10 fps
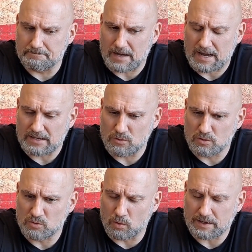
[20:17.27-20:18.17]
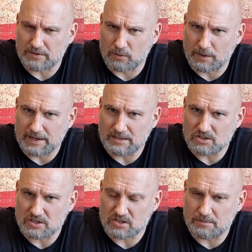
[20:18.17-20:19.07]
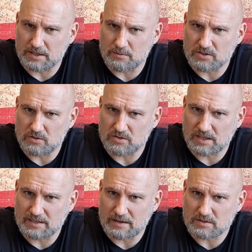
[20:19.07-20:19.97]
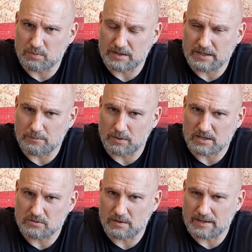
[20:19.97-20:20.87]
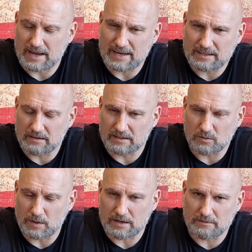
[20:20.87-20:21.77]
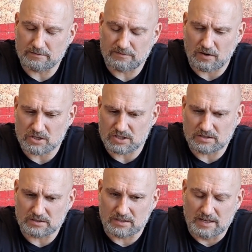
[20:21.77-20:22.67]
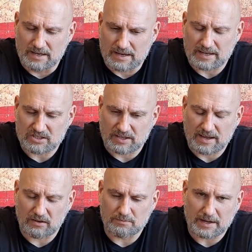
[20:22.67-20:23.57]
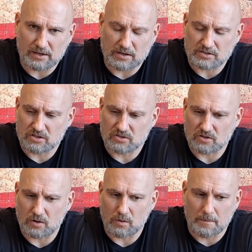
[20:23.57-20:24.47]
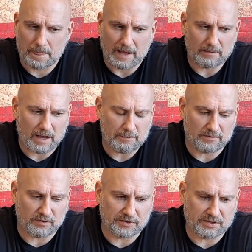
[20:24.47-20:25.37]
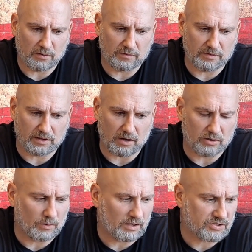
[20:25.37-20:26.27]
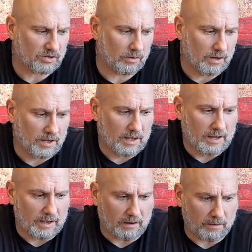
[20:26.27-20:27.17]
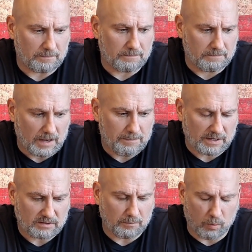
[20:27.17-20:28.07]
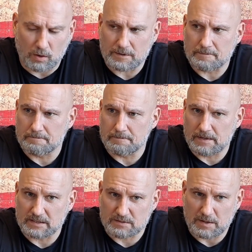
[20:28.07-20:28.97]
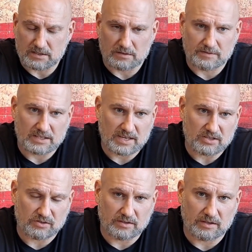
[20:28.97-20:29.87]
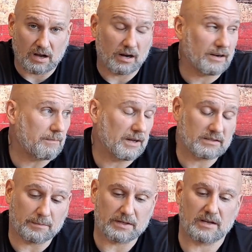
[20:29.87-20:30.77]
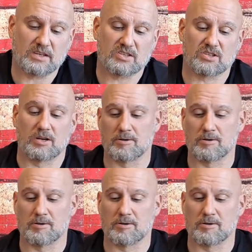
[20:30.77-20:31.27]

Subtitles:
I used one at the range that somebody was using, and I was pretty impressed with it. I kind of liked the way it functioned and actually held my guns, so I preferred it over the Caldwell. So I picked up one inexpensive that's actually in the car, and I picked up a nice